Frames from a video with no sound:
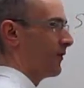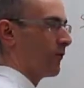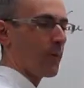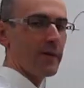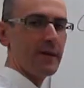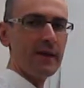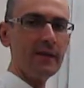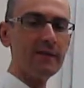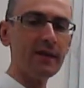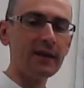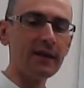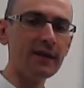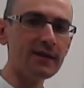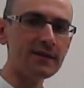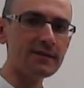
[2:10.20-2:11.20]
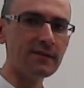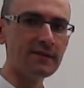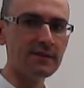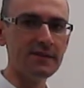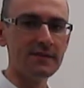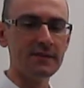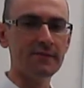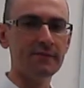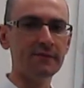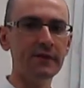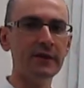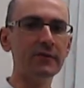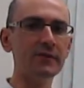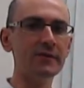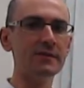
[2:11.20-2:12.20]
already indicates that this is a
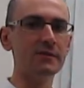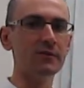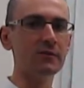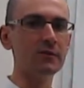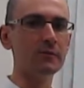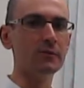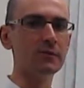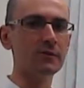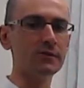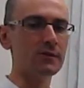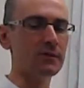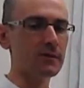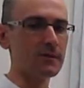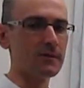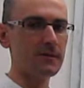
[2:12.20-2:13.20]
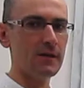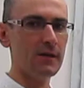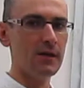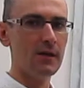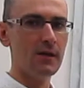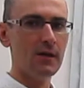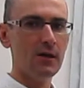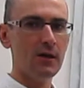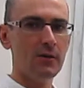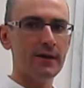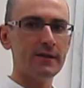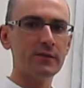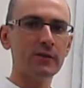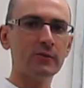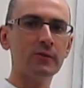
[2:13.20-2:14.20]
very insoluble salt. All
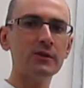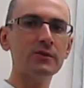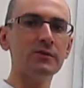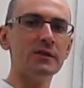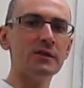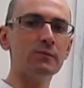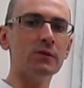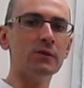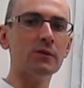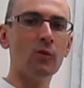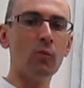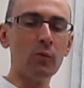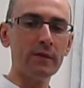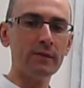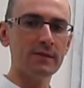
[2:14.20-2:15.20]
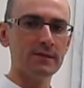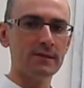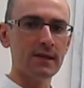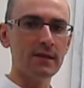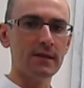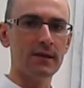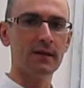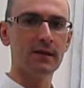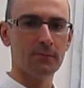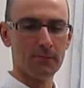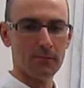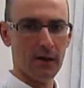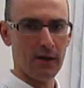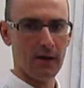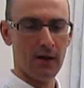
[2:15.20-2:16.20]
right, so the question is, well, with this data,
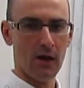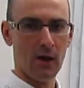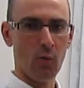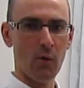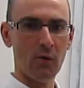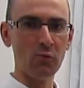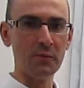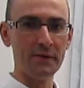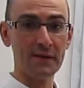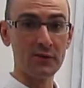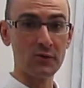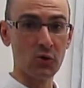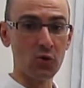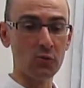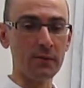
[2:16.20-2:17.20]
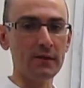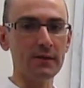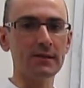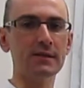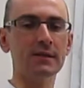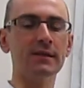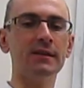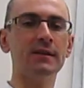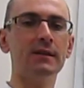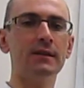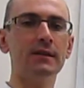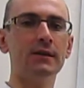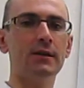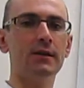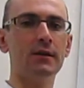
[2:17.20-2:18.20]
uh, what would be the solubility
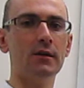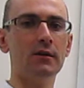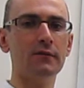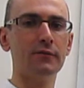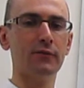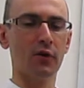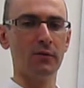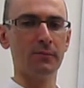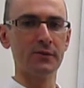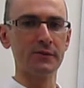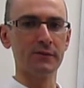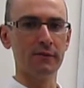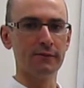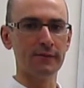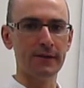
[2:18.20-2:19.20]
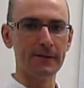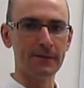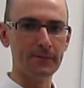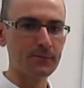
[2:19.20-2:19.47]
of copper sulfide?